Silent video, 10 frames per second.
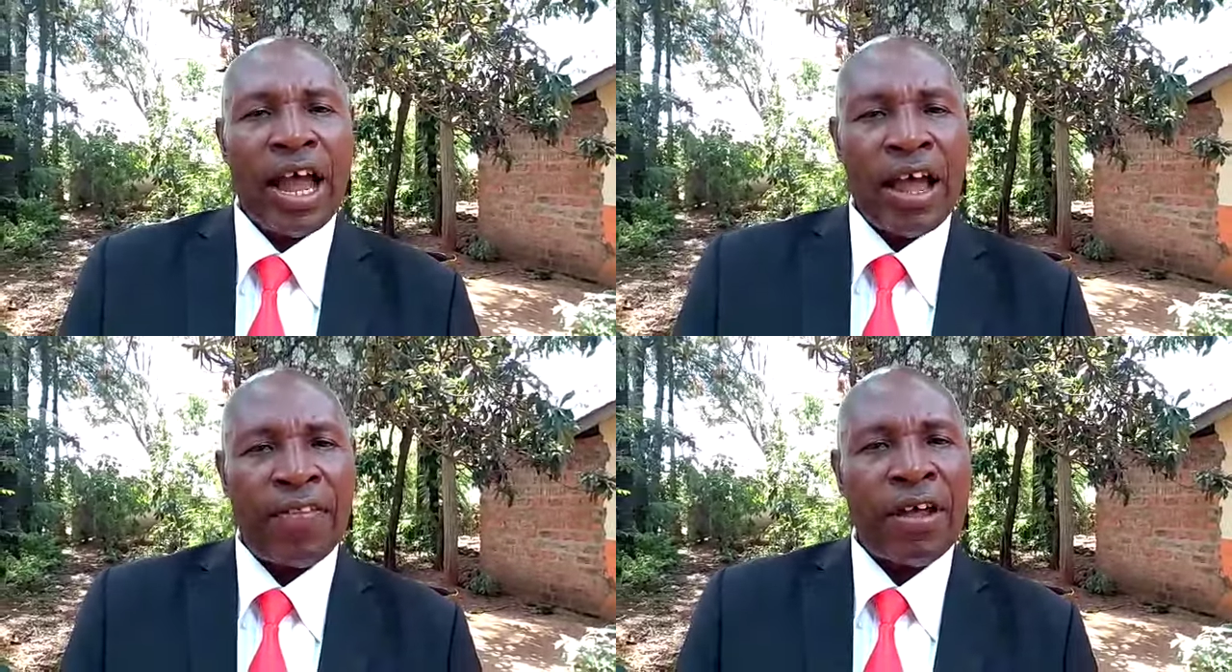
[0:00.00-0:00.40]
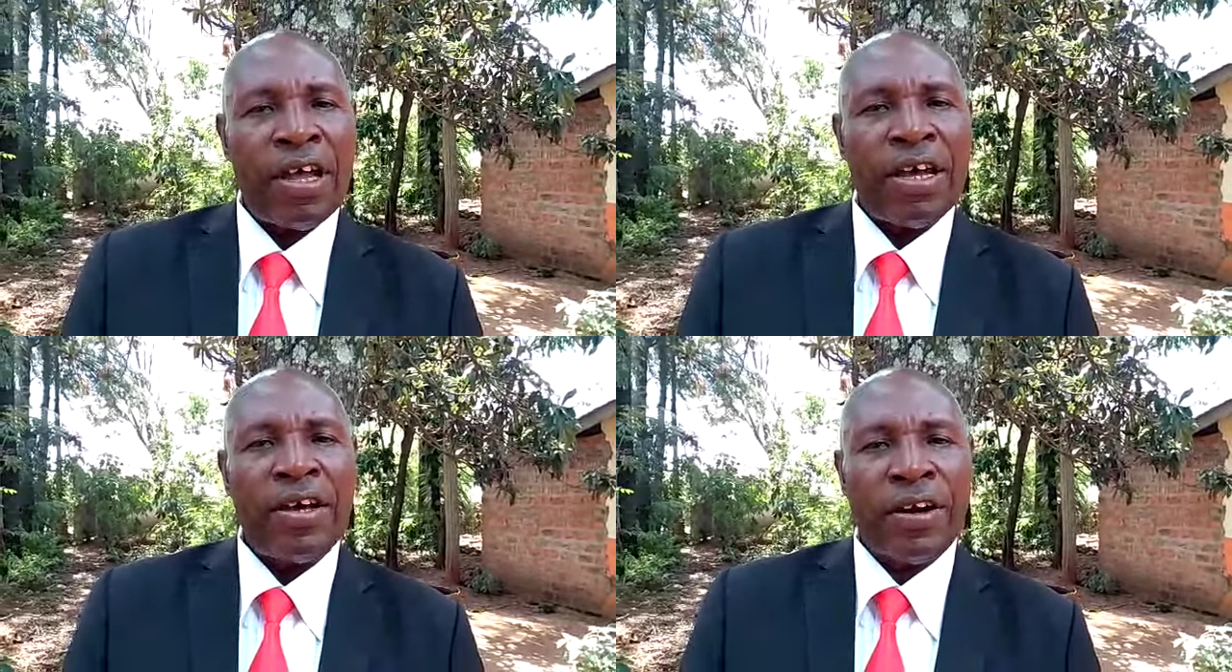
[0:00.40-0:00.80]

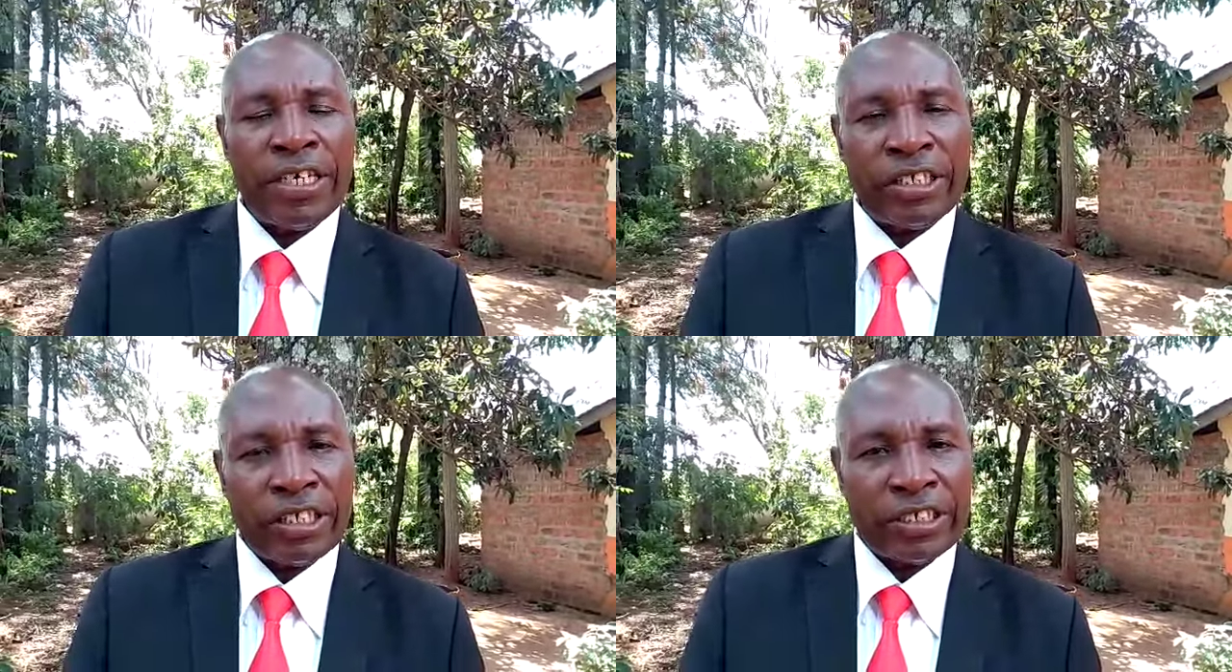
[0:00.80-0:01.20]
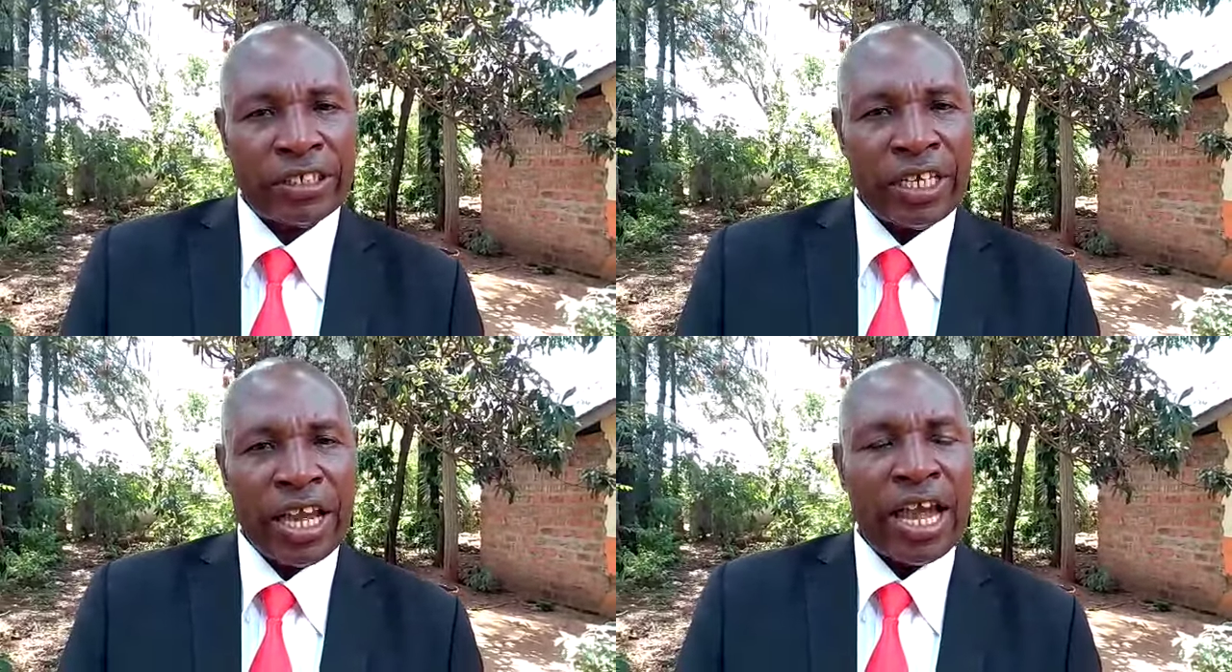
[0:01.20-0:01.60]
other
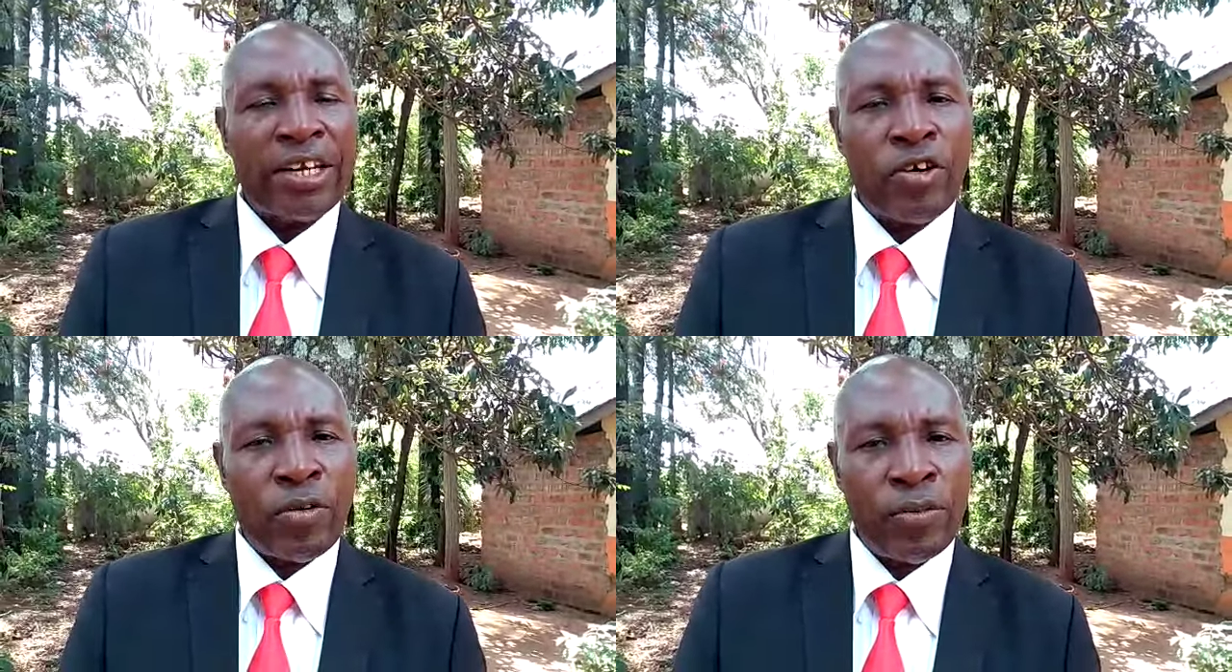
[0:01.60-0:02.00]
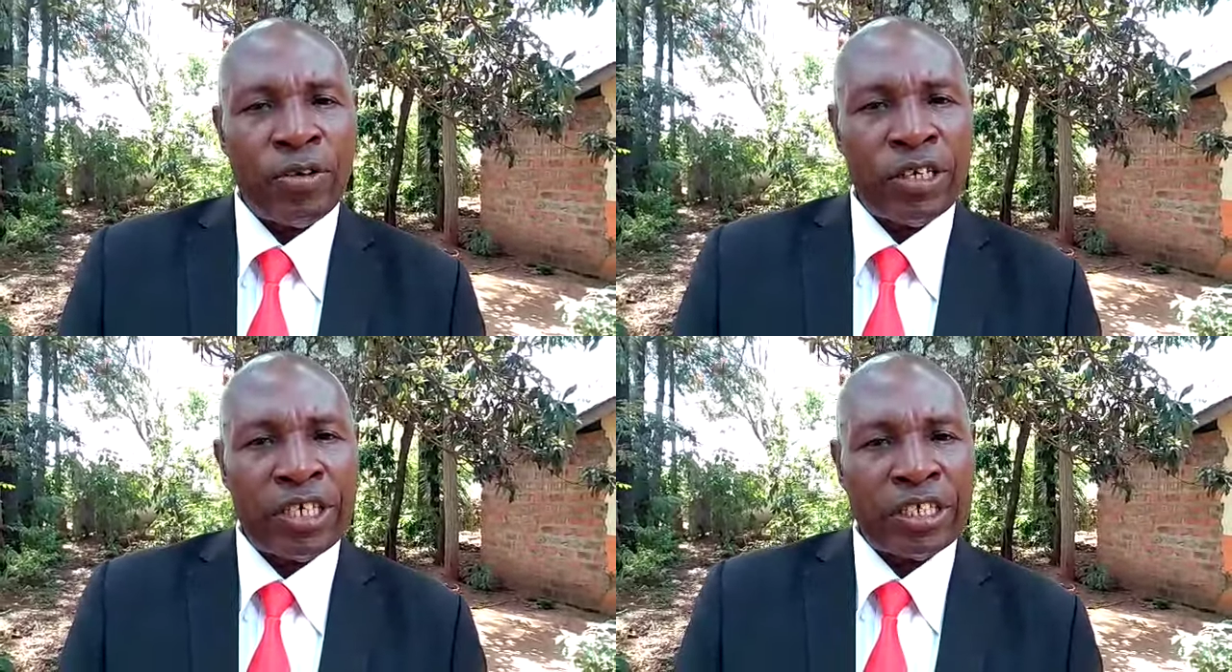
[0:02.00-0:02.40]
races and
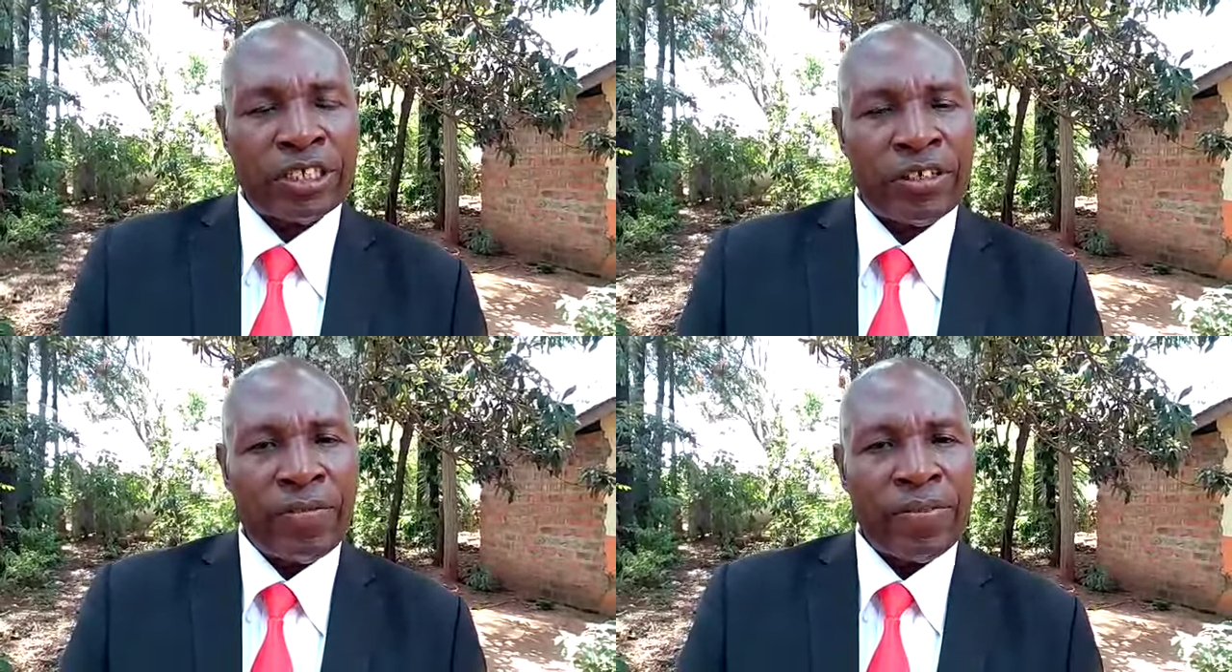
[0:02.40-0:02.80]
communities.